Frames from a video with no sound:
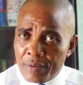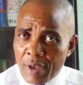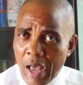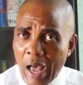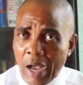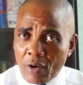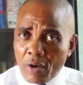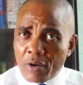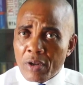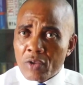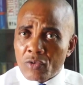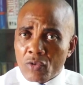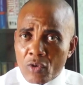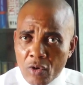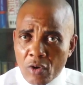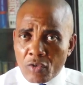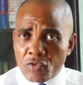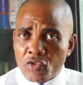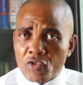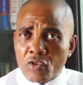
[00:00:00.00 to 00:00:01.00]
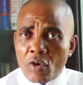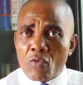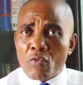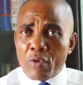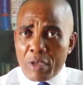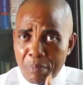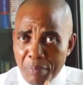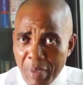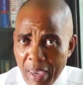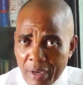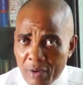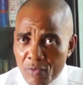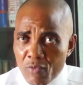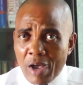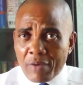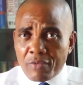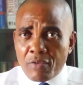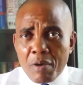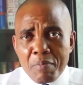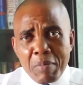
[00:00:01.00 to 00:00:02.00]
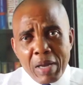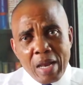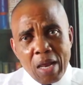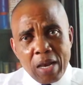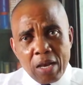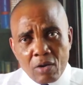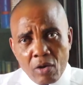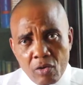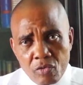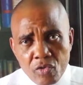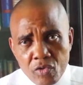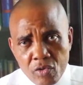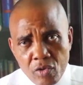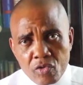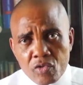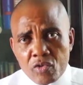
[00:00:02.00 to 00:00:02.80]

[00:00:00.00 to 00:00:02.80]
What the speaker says: according to constitution we make. We have not made any constitution.